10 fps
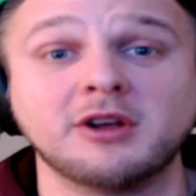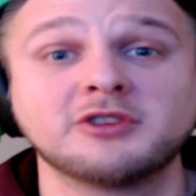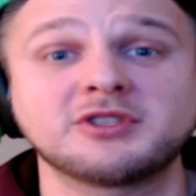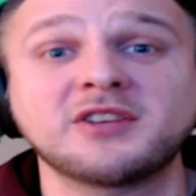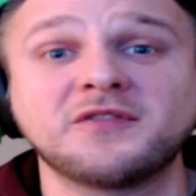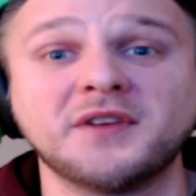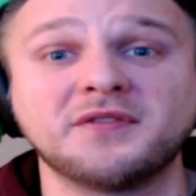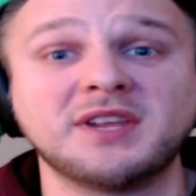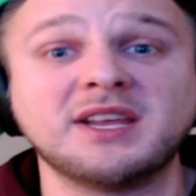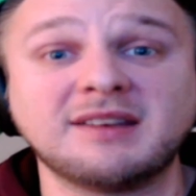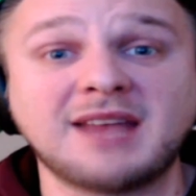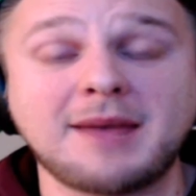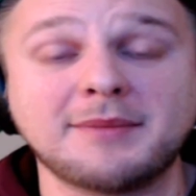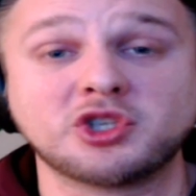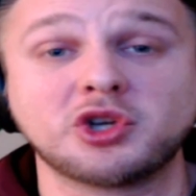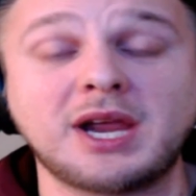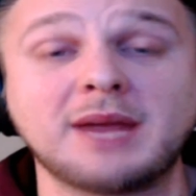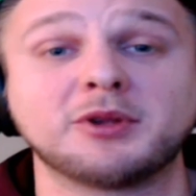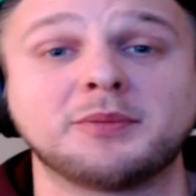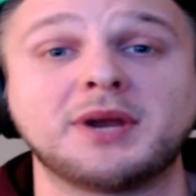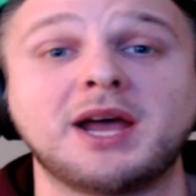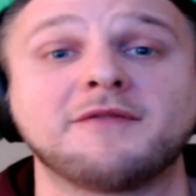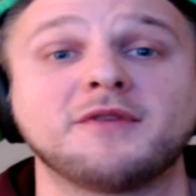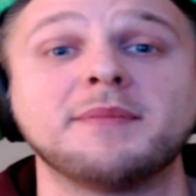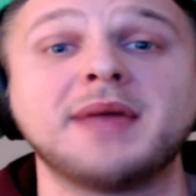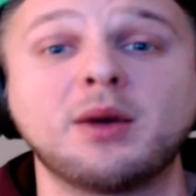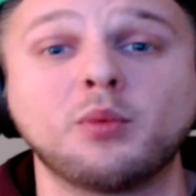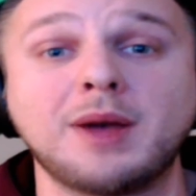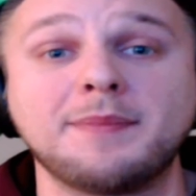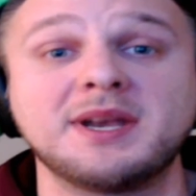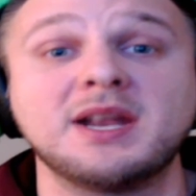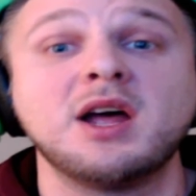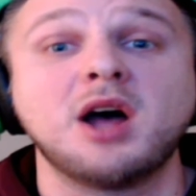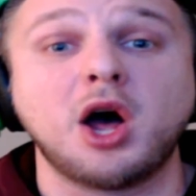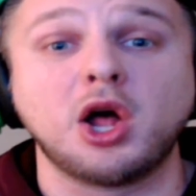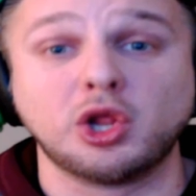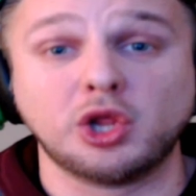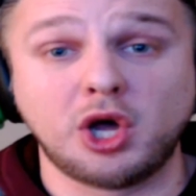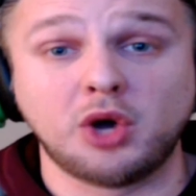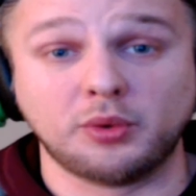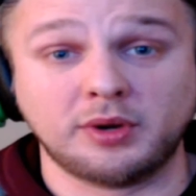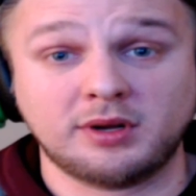So that's 15 damage you're able to put out from that weapon alone.